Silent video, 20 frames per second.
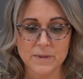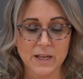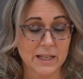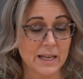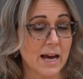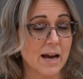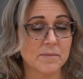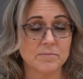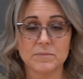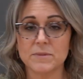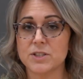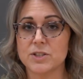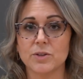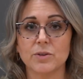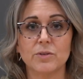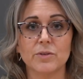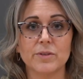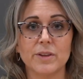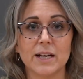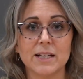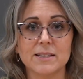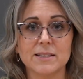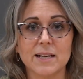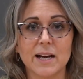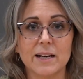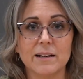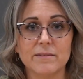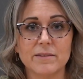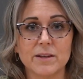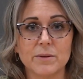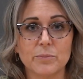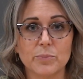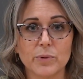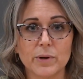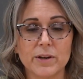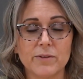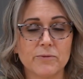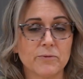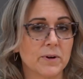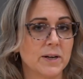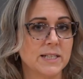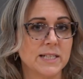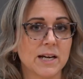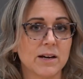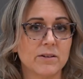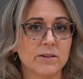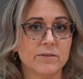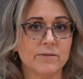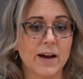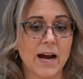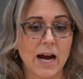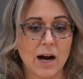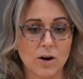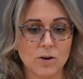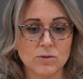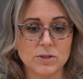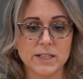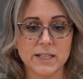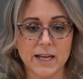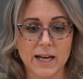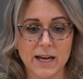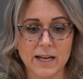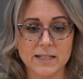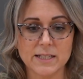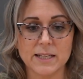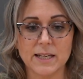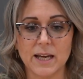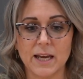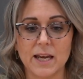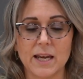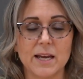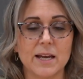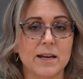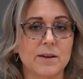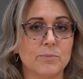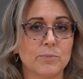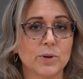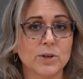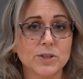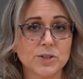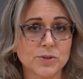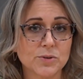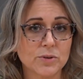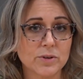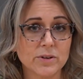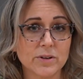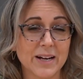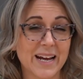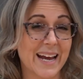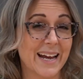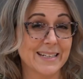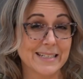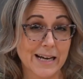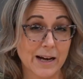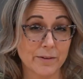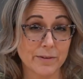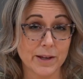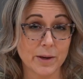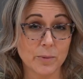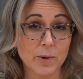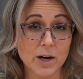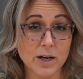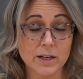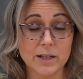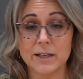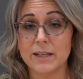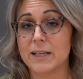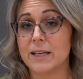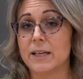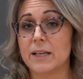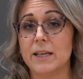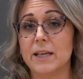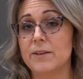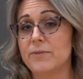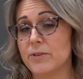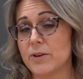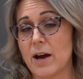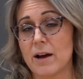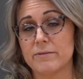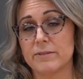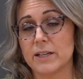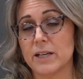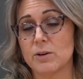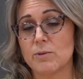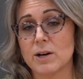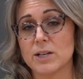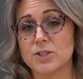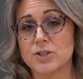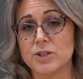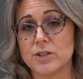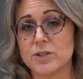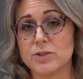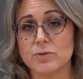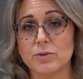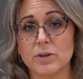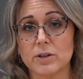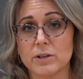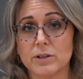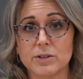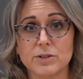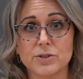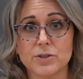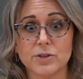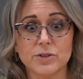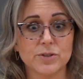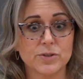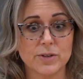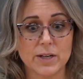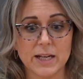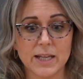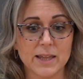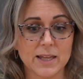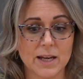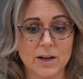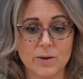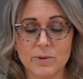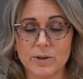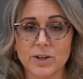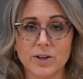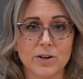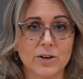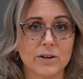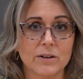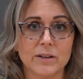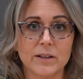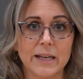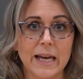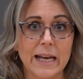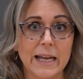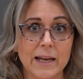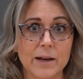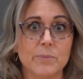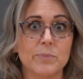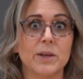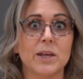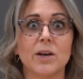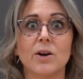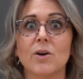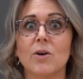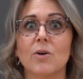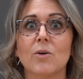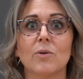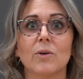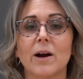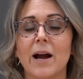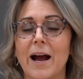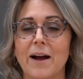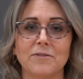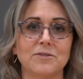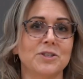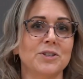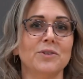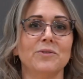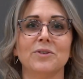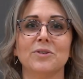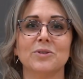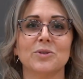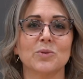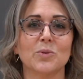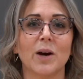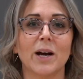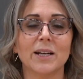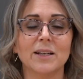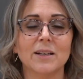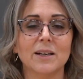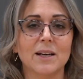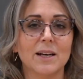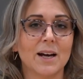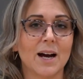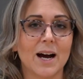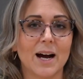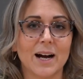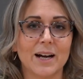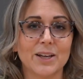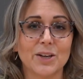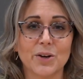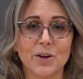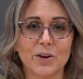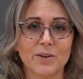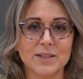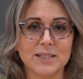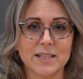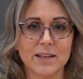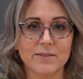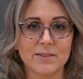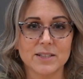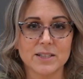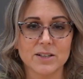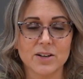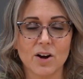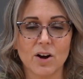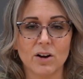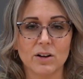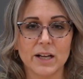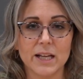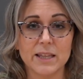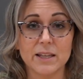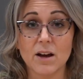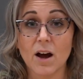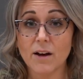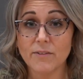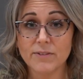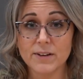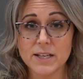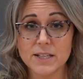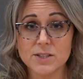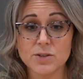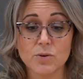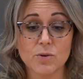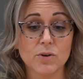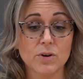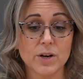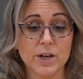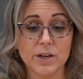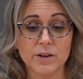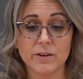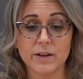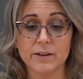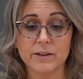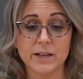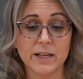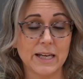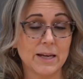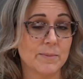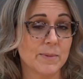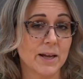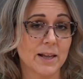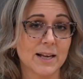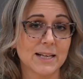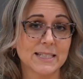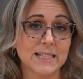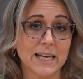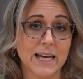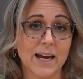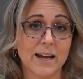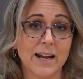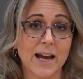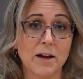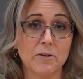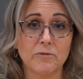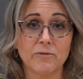Yeah, so that's kind of the brief rundown of how to get a purchase order and how they work. If you have any questions or concerns or anything when you're getting a PO or after you've used one, you can always give us a call at the office, or you can email us again at